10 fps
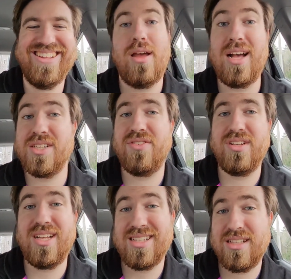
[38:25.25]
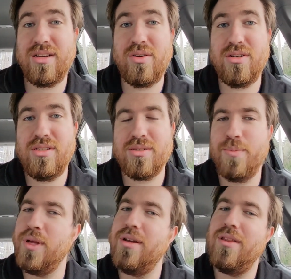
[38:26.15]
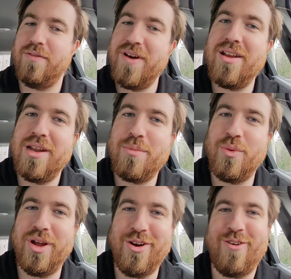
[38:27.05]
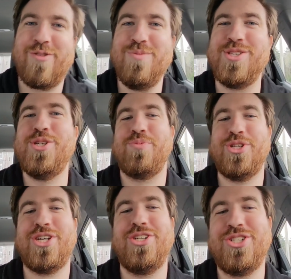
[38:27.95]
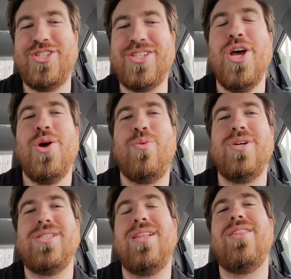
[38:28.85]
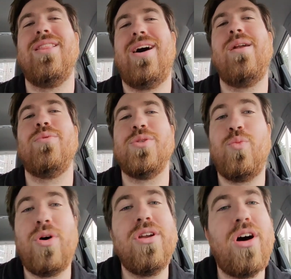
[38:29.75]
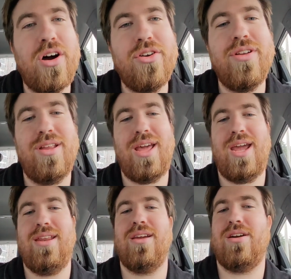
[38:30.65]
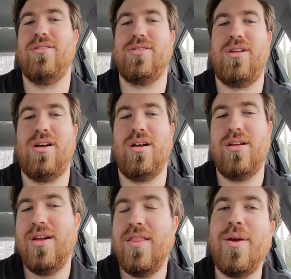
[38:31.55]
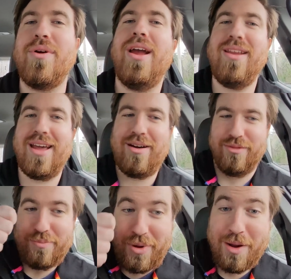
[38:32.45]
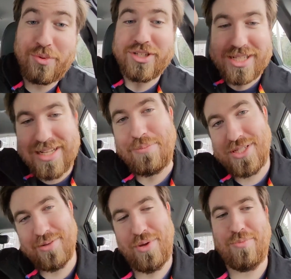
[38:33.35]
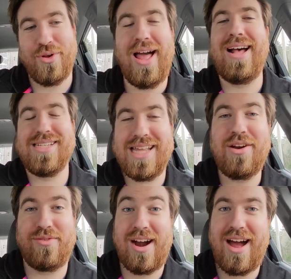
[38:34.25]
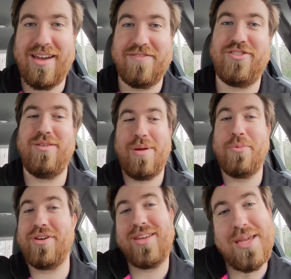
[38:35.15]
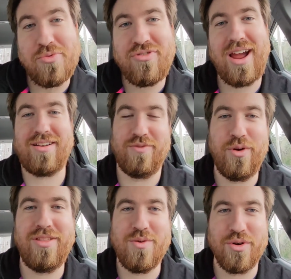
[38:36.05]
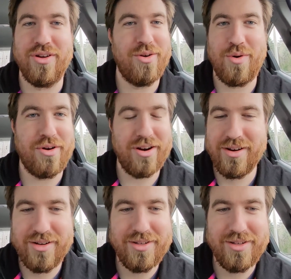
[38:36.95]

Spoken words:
As for the Tesla owners, the final number we heard from the superchargers was that the line was 180 cars long. They were handing out paper slips to people as they arrived so that people could keep track of where they were in order.